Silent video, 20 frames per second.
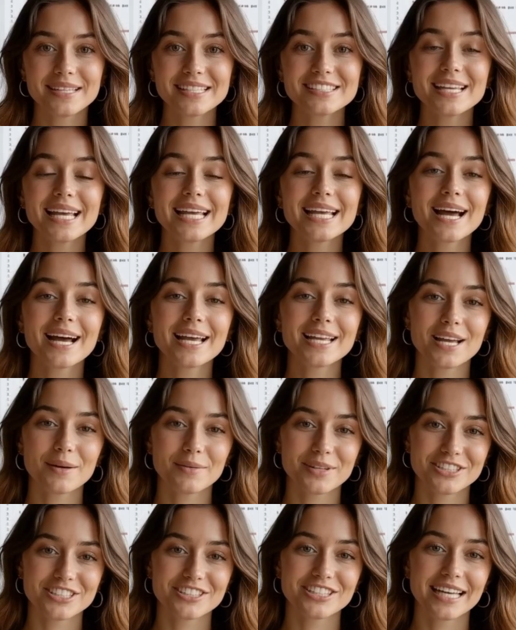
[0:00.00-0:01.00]
Is AI
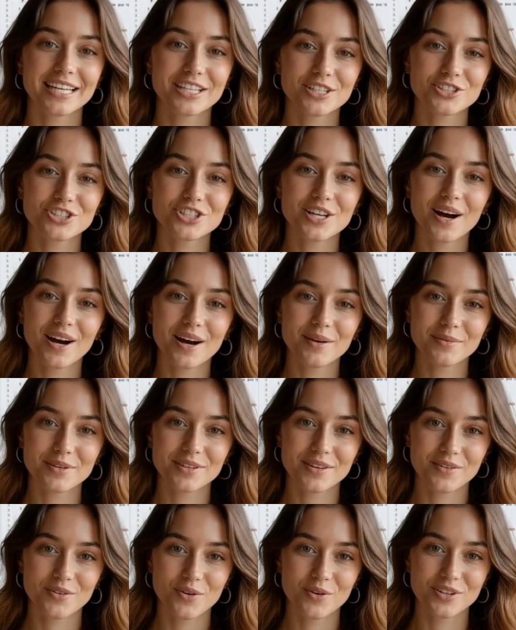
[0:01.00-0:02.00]
coming to take your job,
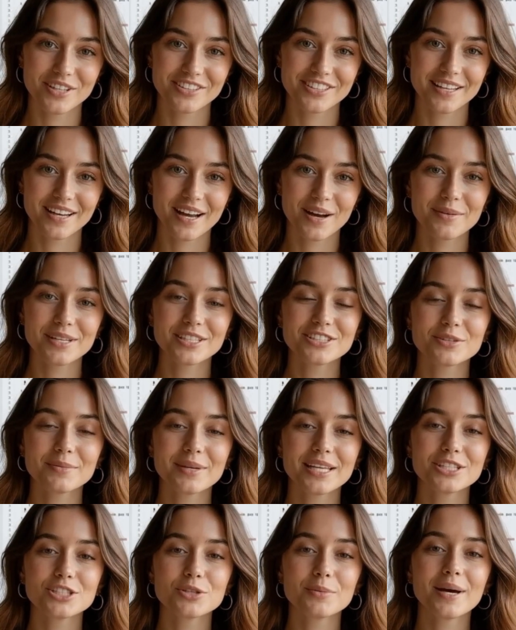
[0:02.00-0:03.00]
or is it coming to
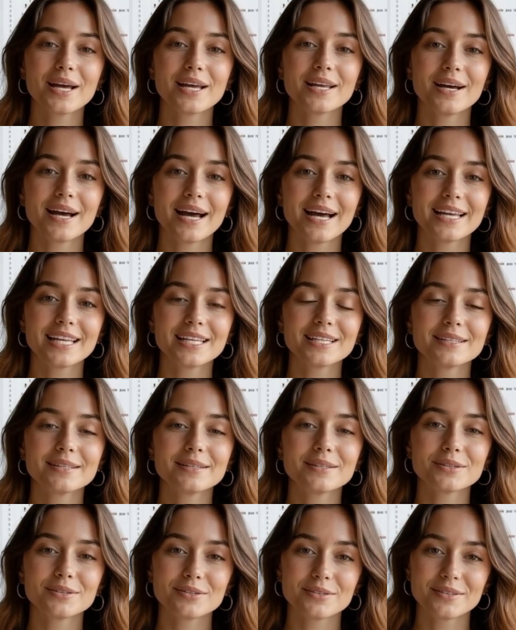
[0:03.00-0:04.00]
make you better at it?
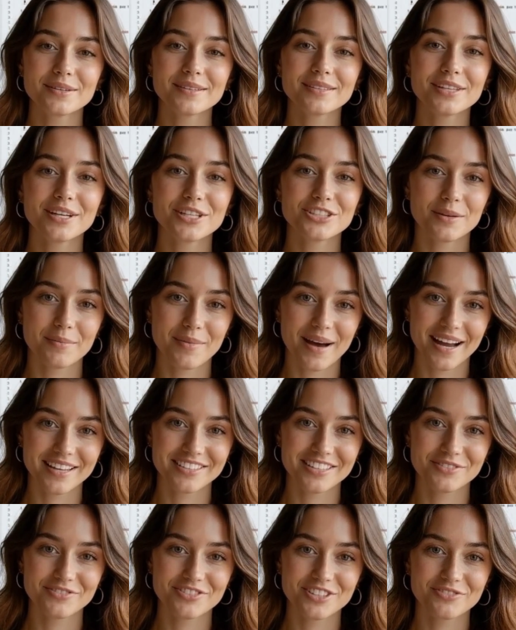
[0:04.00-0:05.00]
There's a
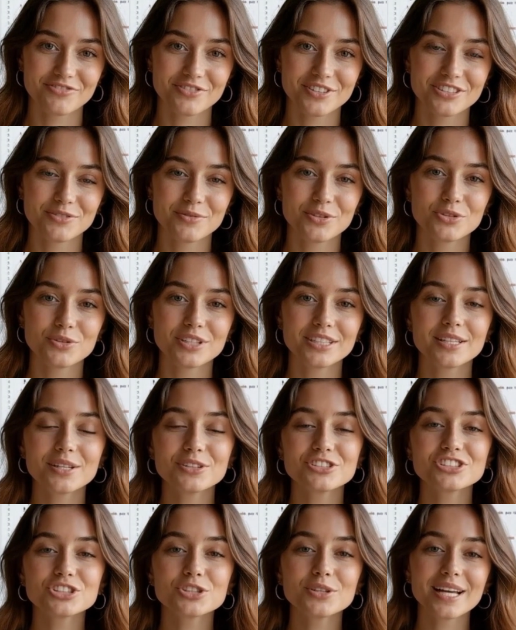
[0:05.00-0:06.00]
massive difference between
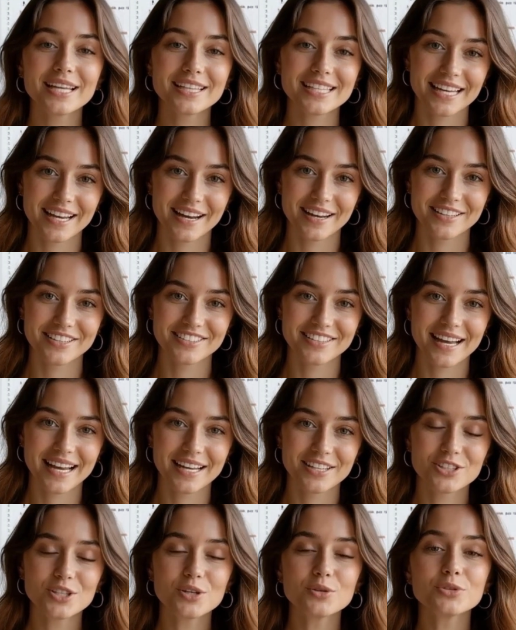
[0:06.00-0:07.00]
those two ideas,
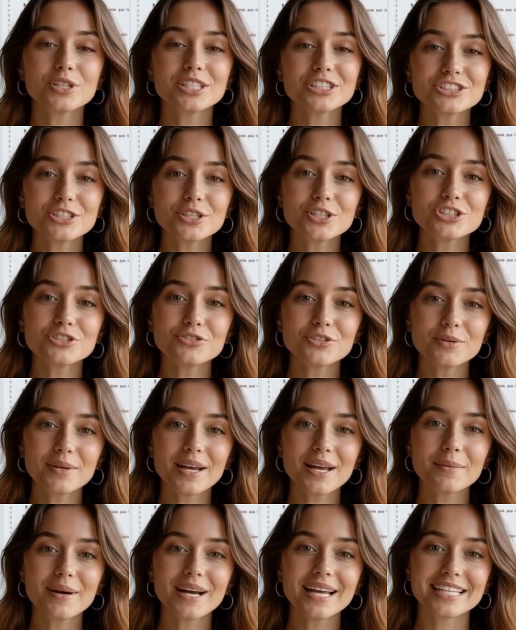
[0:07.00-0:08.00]
and new research from
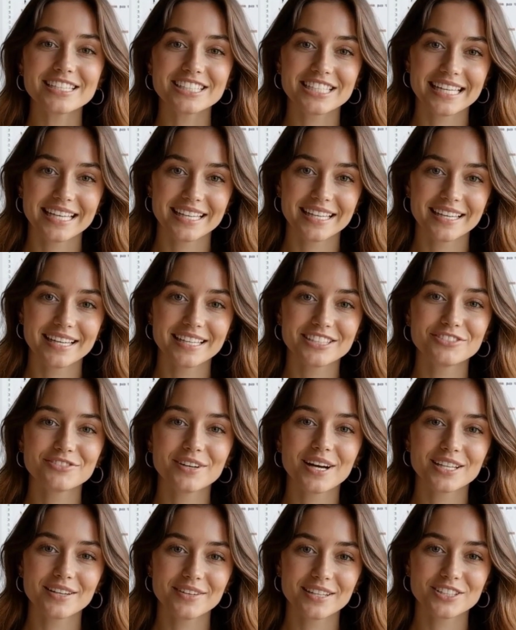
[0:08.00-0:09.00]
MIT is
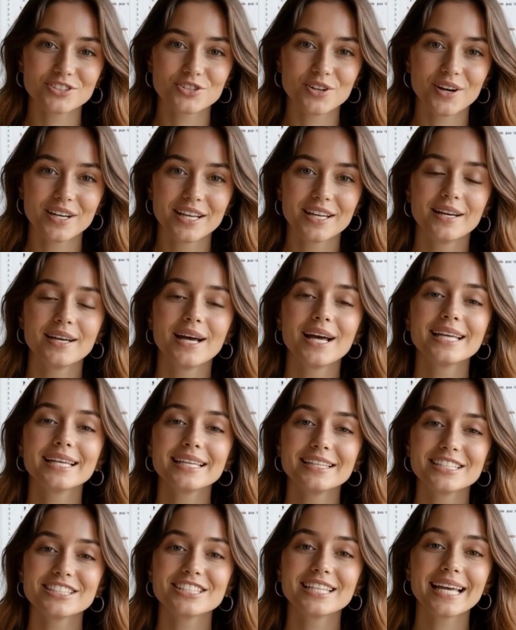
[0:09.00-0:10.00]
finally drawing a line
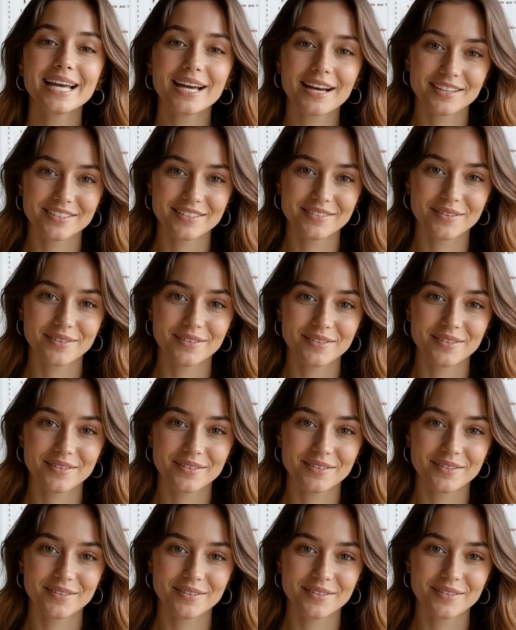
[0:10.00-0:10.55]
in the sand.